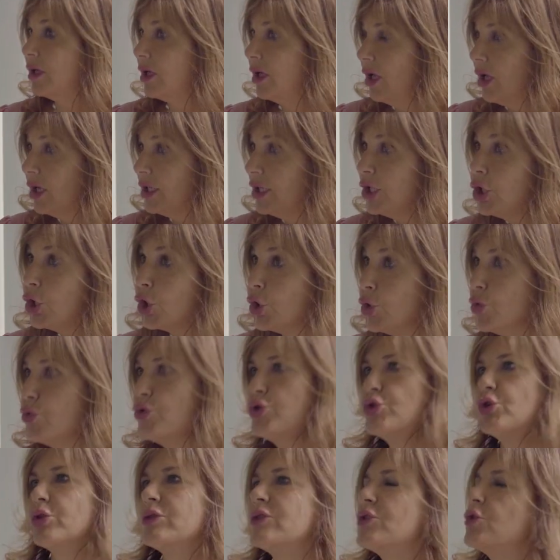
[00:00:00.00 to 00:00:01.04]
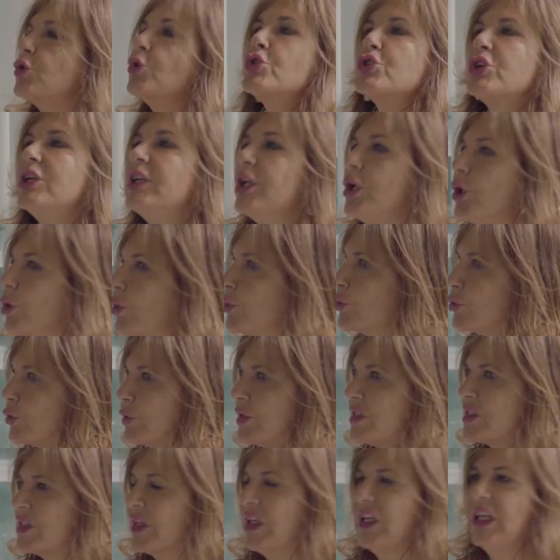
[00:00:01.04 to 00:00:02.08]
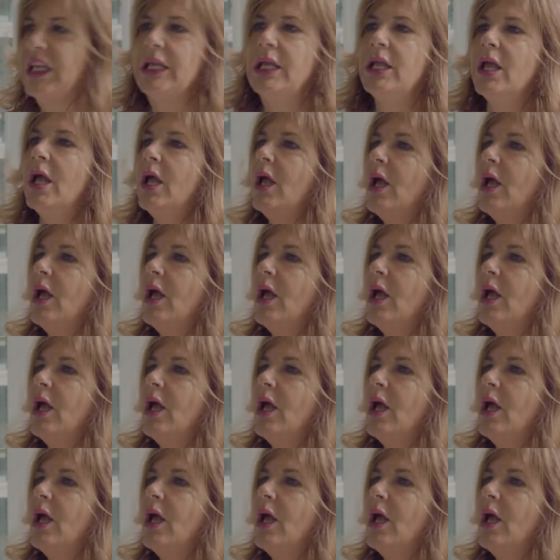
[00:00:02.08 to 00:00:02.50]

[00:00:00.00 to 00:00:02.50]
uh, inclusion. Social inclusion is key